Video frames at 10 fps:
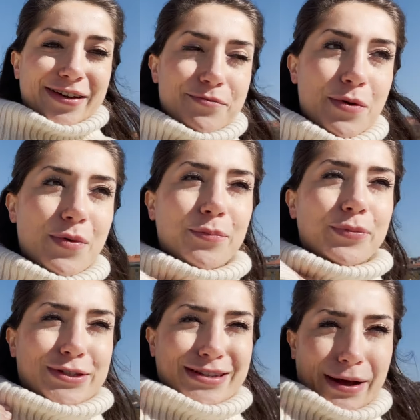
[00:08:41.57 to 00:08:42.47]
people
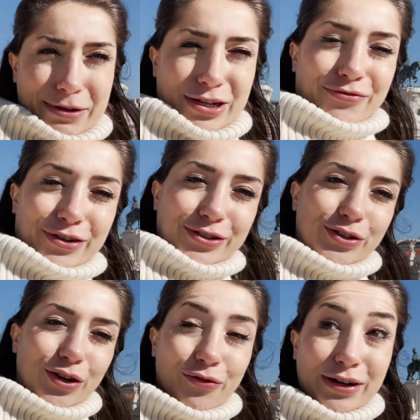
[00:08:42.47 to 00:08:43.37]
put that much effort
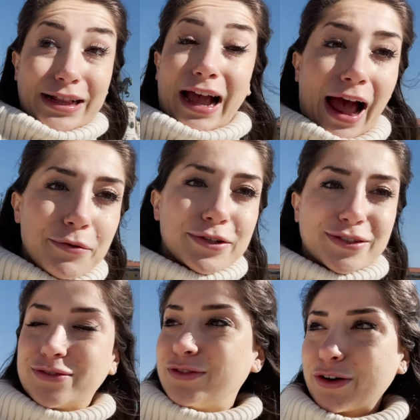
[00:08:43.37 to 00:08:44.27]
to look for it. Like I would
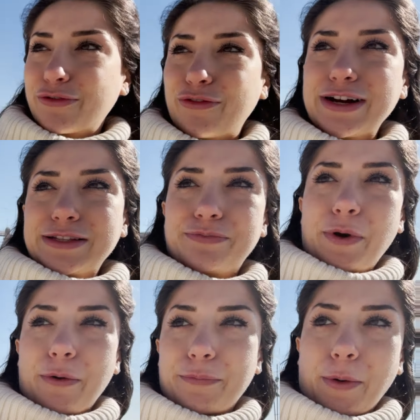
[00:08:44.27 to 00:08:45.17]
look for it
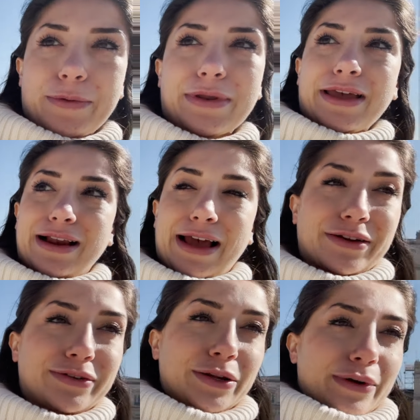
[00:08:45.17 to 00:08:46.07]
probably like
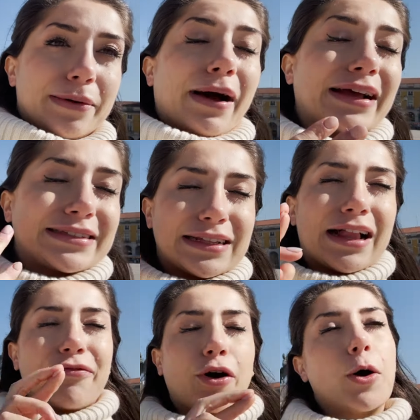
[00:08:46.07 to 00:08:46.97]
really well, but I still
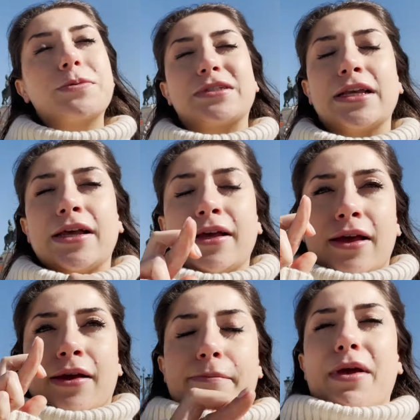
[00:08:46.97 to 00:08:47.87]
have hopes.
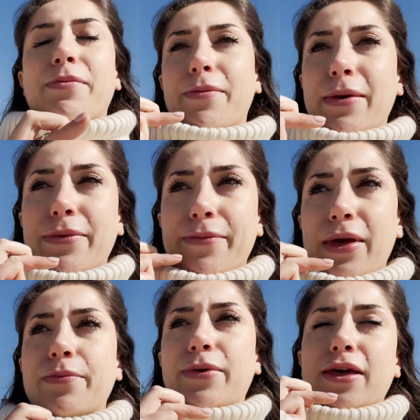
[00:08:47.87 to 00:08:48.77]
Maybe
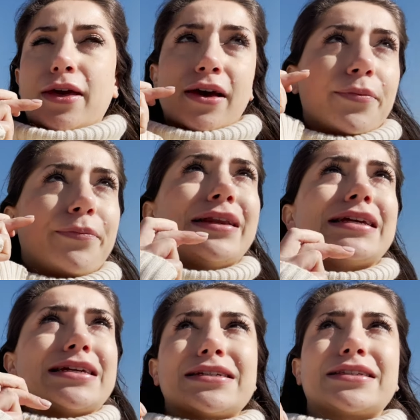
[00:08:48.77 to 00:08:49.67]

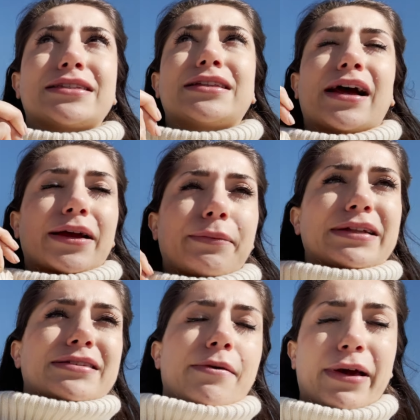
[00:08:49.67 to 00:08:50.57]
please, like by
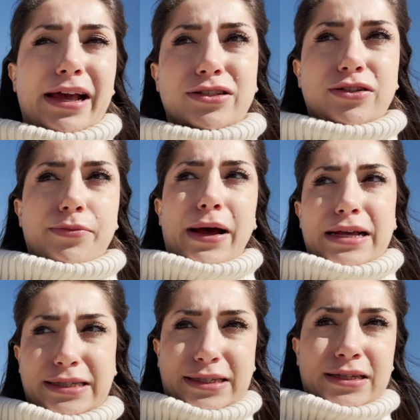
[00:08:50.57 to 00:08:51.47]
the time I get to the
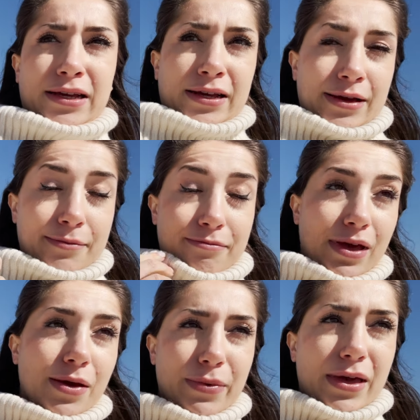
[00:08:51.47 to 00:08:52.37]
bus,
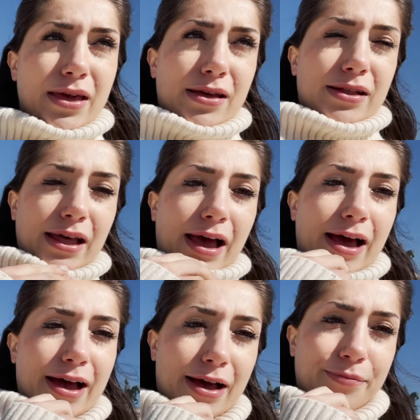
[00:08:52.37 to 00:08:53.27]
maybe
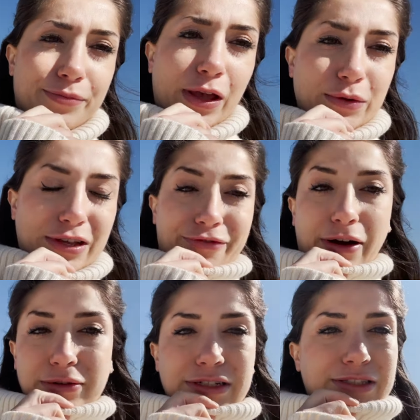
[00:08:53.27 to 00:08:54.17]
they would have
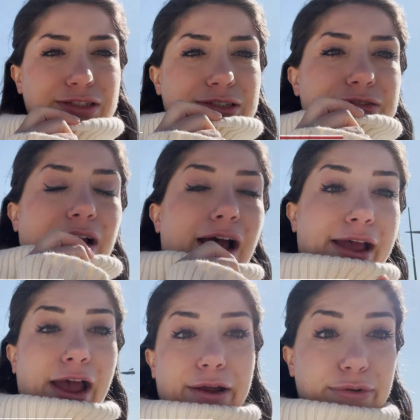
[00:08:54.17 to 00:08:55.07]
found it.
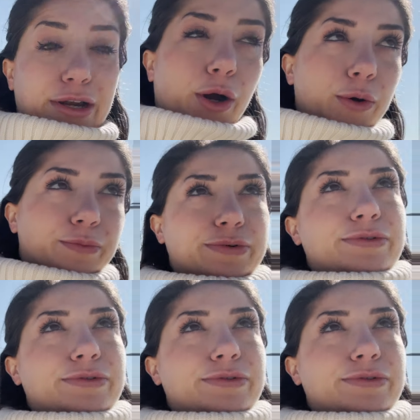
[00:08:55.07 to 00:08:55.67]
I really hope.